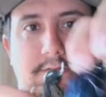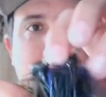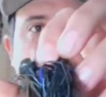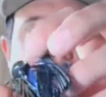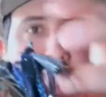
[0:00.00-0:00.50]

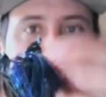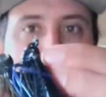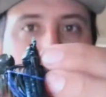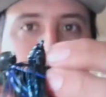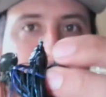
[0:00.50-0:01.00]
a
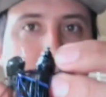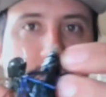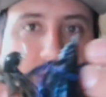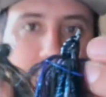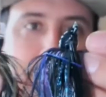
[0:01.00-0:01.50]

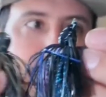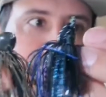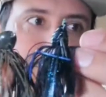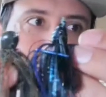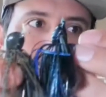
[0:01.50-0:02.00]
little bit
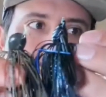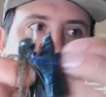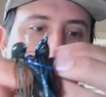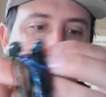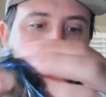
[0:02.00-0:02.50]
smaller.